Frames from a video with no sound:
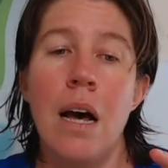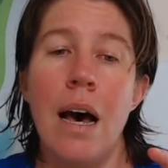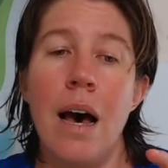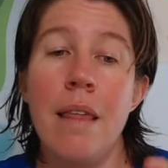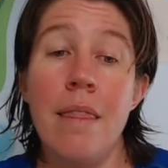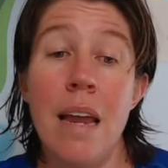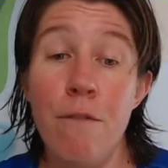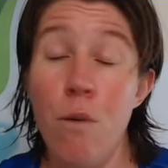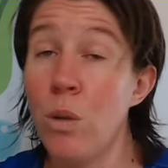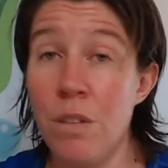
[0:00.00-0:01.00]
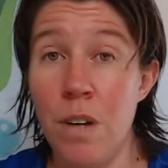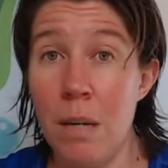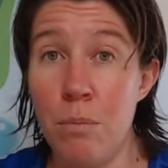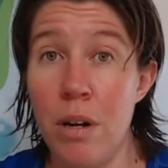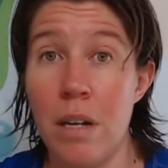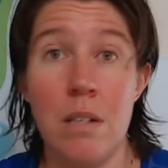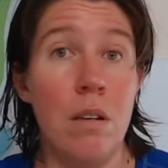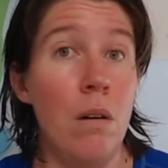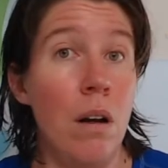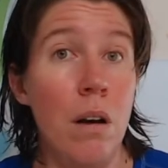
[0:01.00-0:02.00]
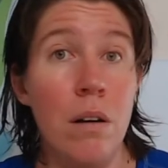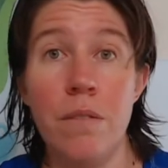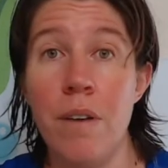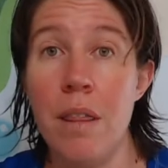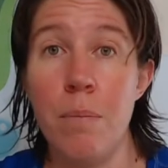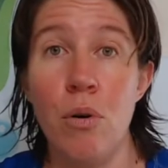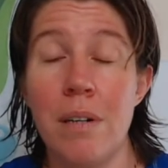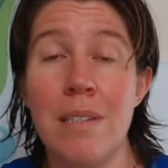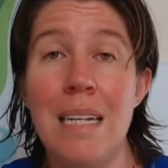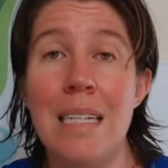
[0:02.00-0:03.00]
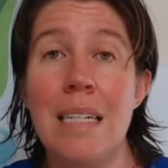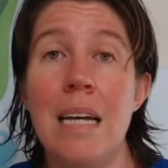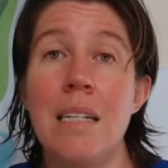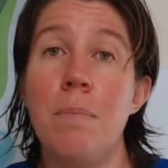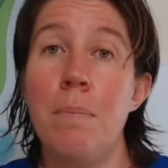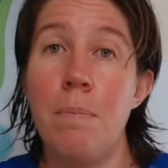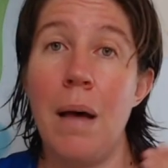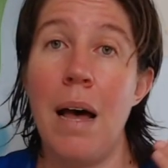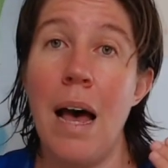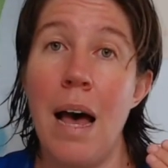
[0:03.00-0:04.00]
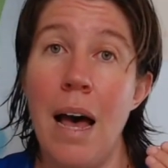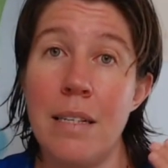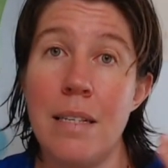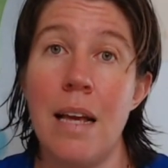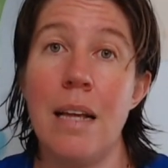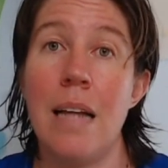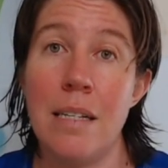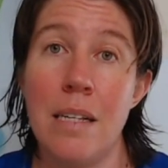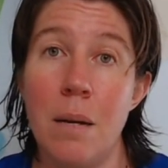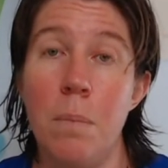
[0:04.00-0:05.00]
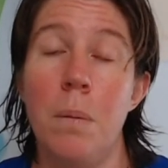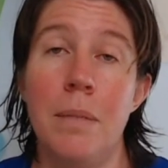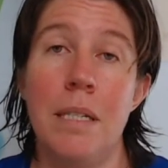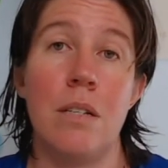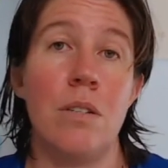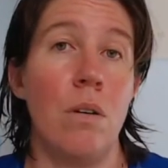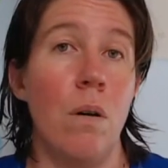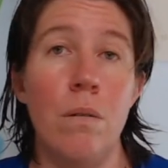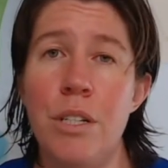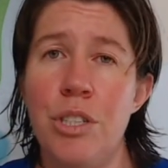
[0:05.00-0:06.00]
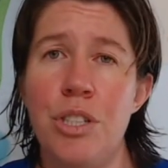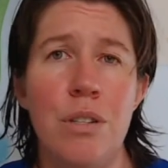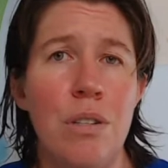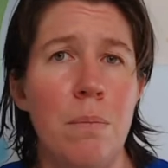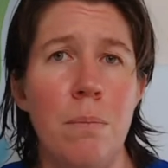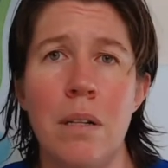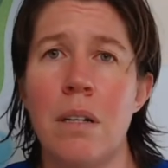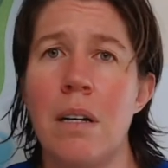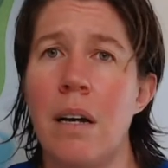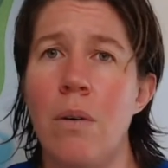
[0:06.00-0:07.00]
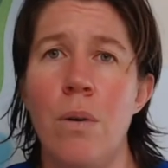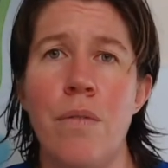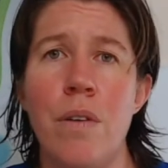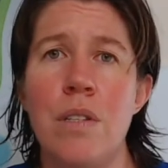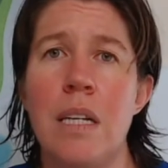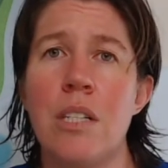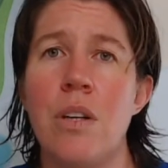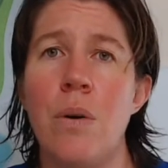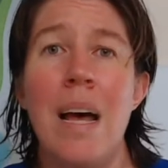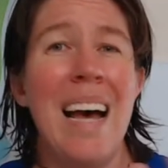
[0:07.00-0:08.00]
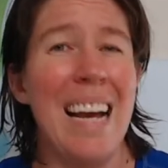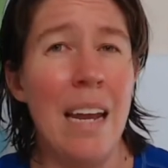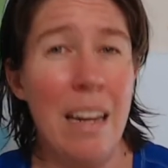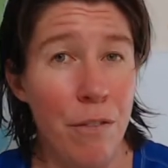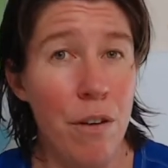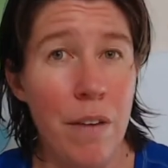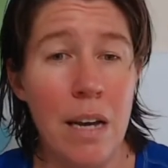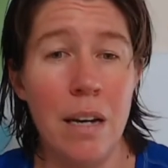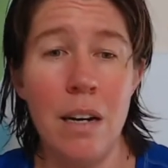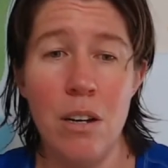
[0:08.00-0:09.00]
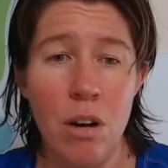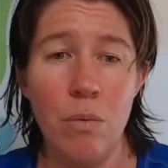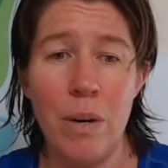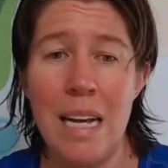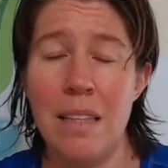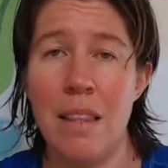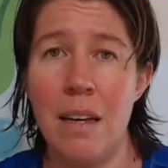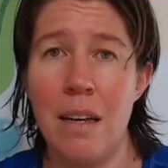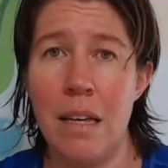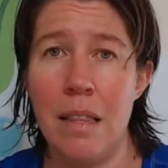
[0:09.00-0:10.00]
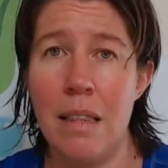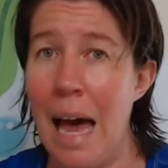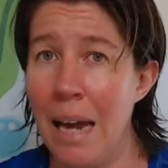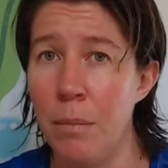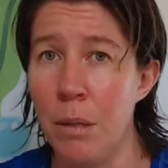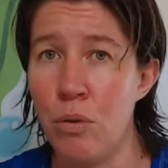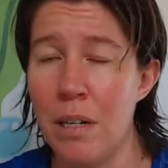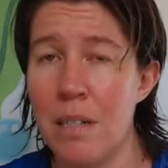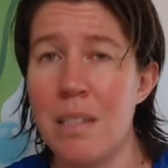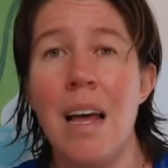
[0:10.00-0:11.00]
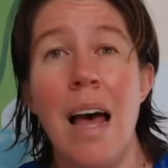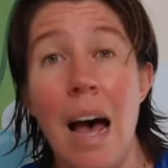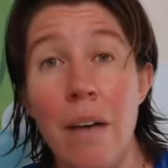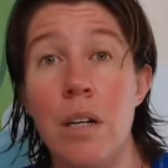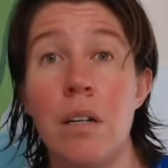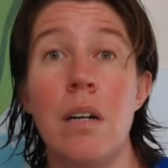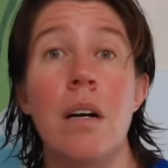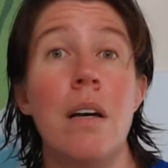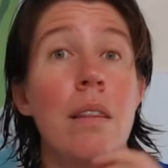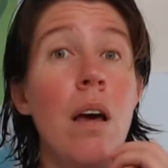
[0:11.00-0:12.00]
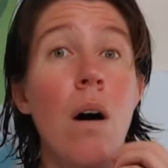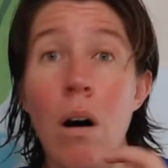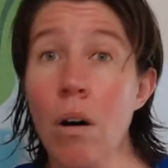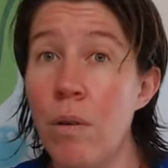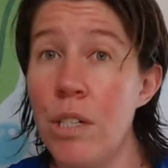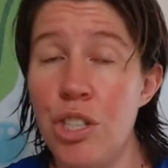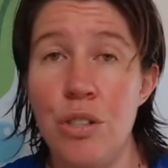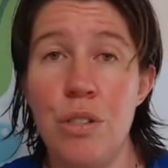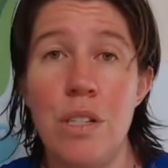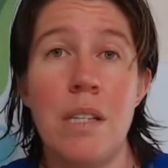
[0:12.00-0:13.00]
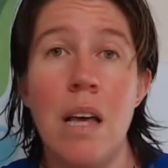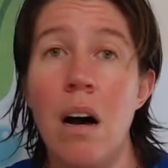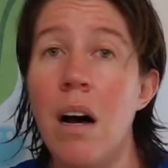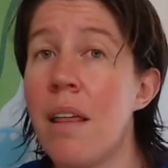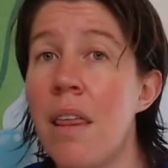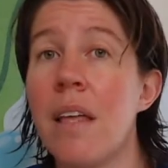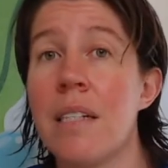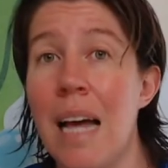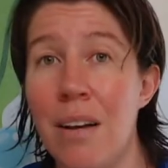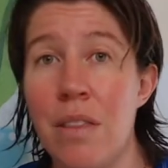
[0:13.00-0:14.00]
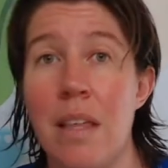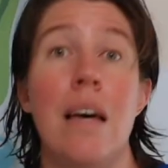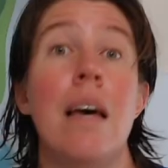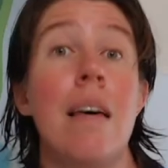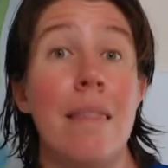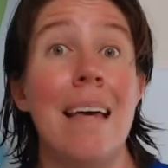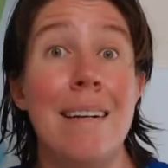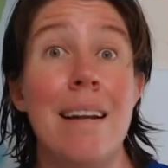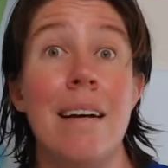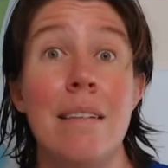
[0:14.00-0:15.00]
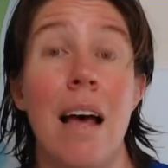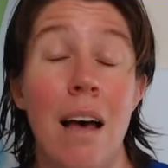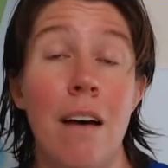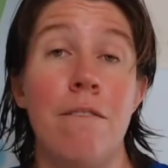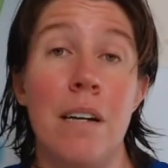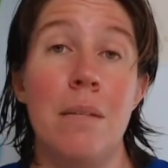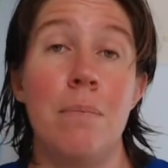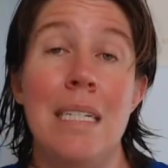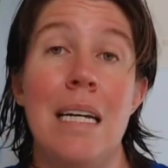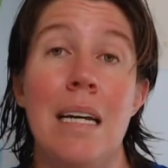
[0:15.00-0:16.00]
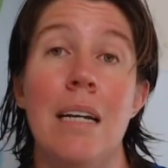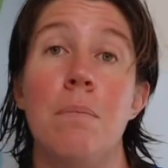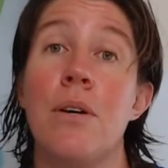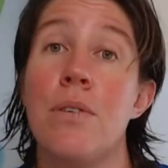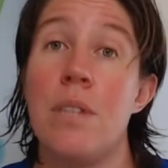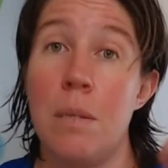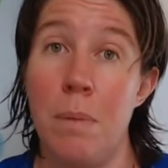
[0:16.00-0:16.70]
And then fortified products. So loads of other products these days has it as a supplement in it. So orange juice, milk, all of those things. So again, if you're vegan and you don't want to eat the animal products, have a look. There are orange juices. There are other things out there that does have vitamin D in it because it's been